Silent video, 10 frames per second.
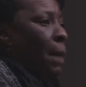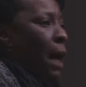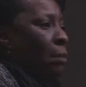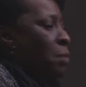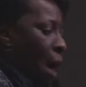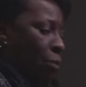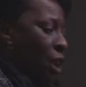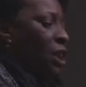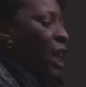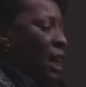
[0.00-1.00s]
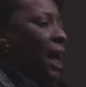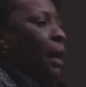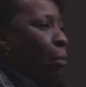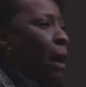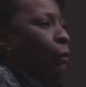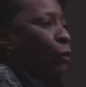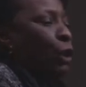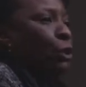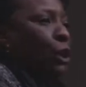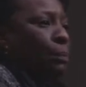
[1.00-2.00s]
about him. I'm just saying he had a brighter
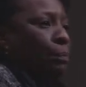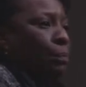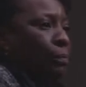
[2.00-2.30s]
future.